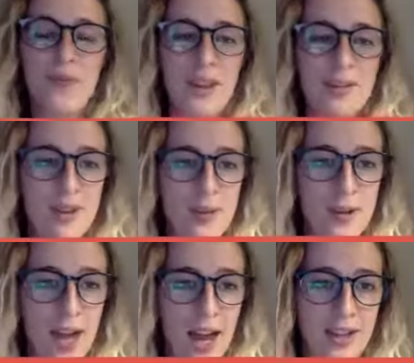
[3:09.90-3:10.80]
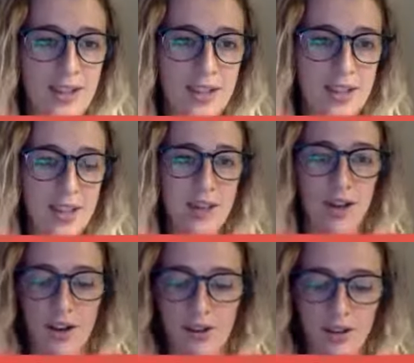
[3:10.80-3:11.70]
Facebook has
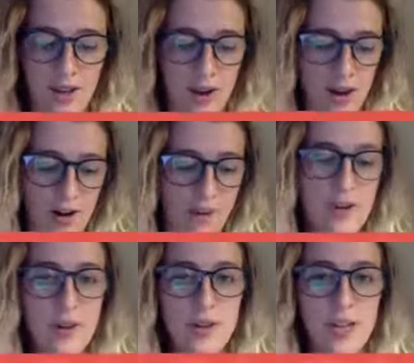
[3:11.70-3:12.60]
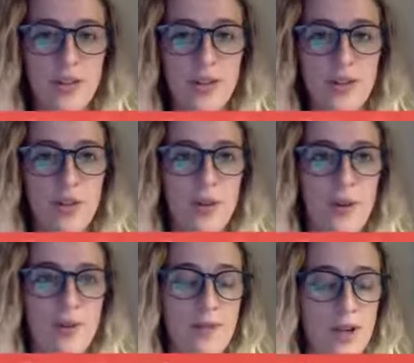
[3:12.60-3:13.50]
there are a few different things you can do on
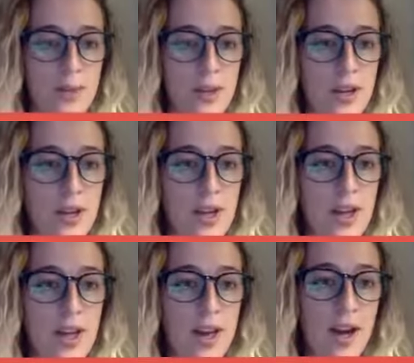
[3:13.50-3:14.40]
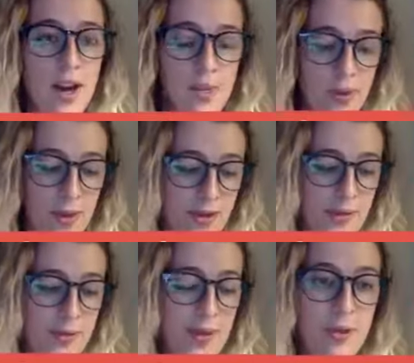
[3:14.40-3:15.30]
Facebook, and there's a
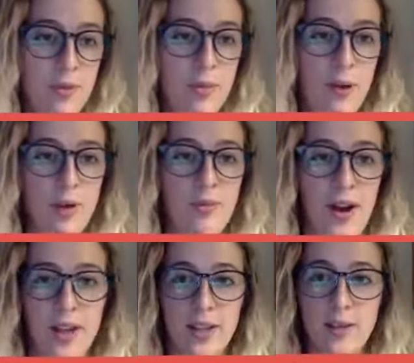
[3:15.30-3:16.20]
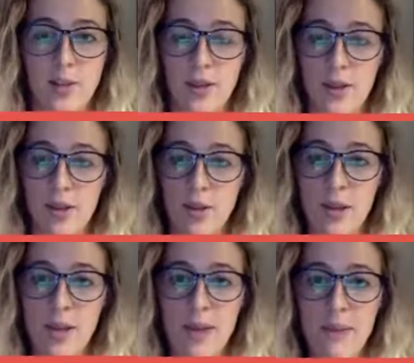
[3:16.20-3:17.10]
few different profiles, but the
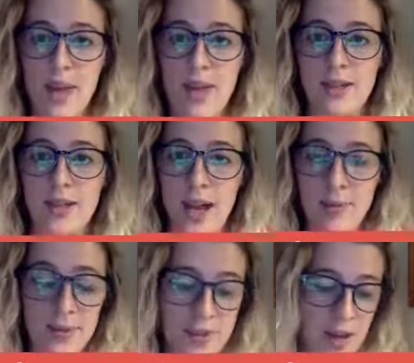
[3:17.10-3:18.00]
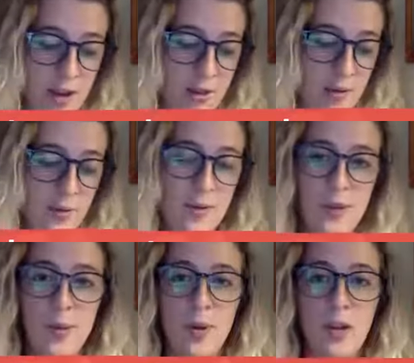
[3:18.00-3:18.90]
three main types of
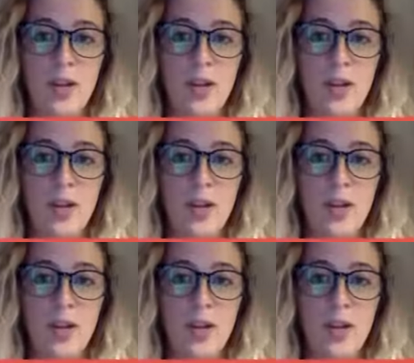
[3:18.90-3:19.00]
Facebook